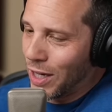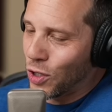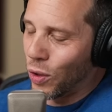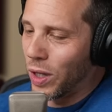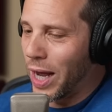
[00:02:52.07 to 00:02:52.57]

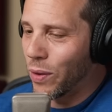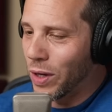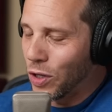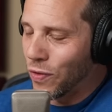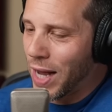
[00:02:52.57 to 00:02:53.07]
Becky told
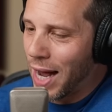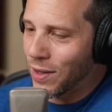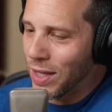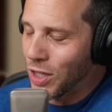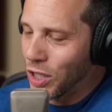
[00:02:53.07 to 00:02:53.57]
Lyra, You've
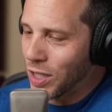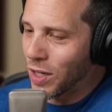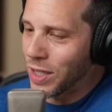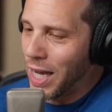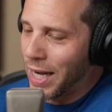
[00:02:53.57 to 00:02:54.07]
got this. She
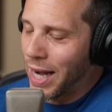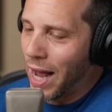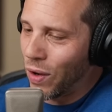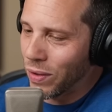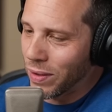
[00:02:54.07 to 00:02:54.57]
starts
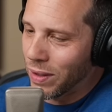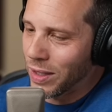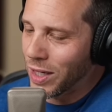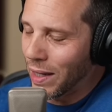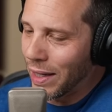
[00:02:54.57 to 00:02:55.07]
heading out,
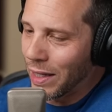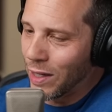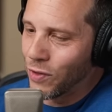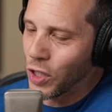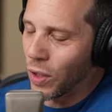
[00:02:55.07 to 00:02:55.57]
and suddenly
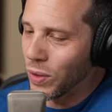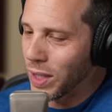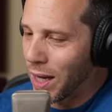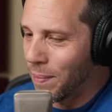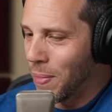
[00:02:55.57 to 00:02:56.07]
Liv
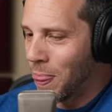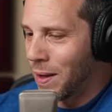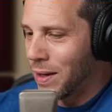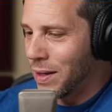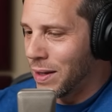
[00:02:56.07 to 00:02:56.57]
shows up,
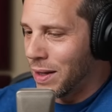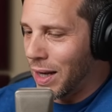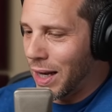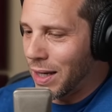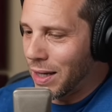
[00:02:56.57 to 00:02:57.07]

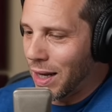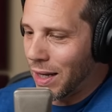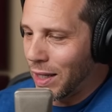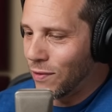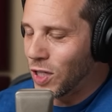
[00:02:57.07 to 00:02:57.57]
and
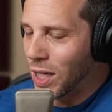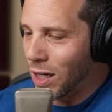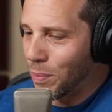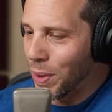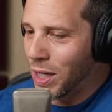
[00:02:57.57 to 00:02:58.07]
uh, Liv
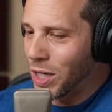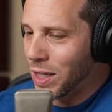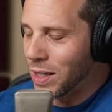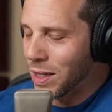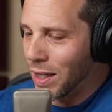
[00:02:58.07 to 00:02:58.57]
sucker
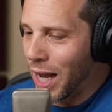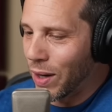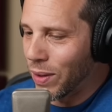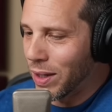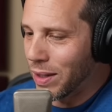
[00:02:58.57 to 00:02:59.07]
punches
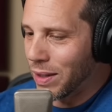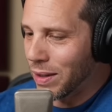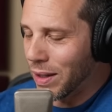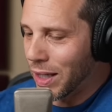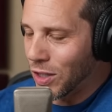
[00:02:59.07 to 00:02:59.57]
Lyra,
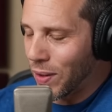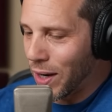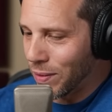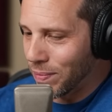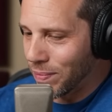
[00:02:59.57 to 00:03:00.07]
lays
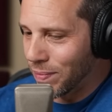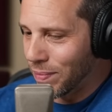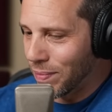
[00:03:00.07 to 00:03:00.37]
her out.